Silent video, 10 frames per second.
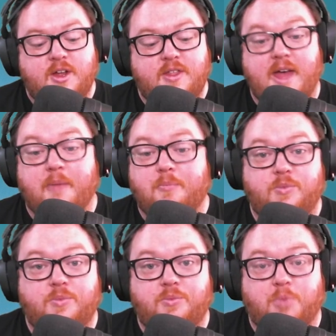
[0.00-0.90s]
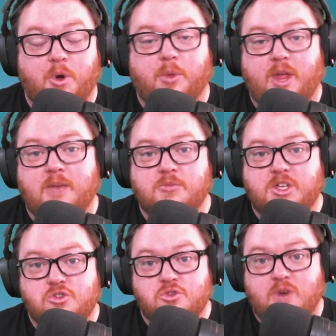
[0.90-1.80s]
that purple items
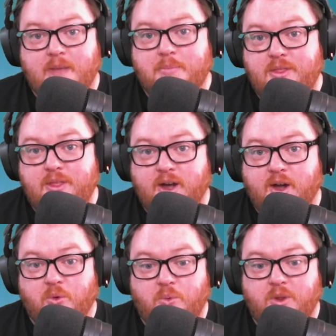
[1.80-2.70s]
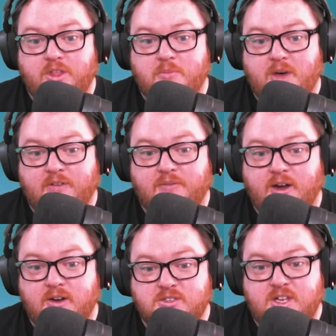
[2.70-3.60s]
can drop in there with
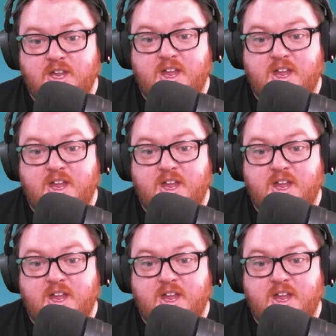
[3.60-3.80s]
modifiers.